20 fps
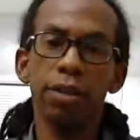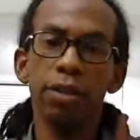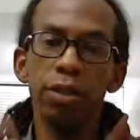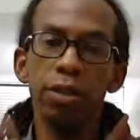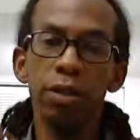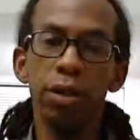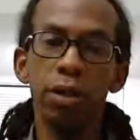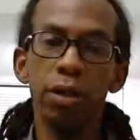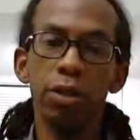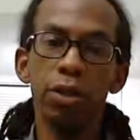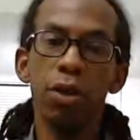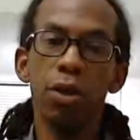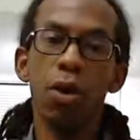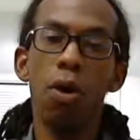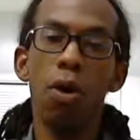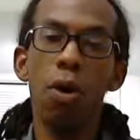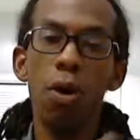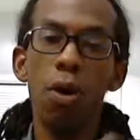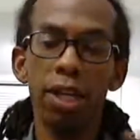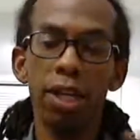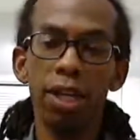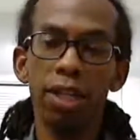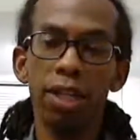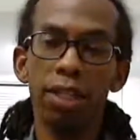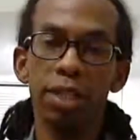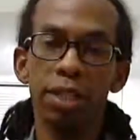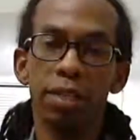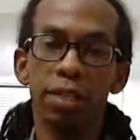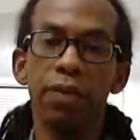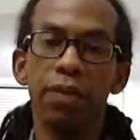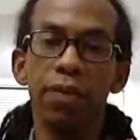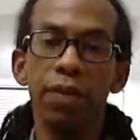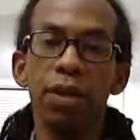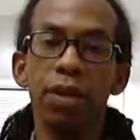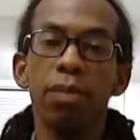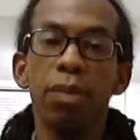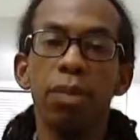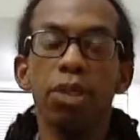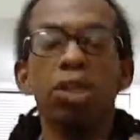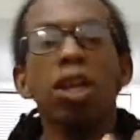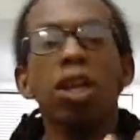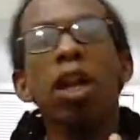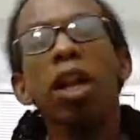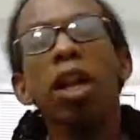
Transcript: your audience feel much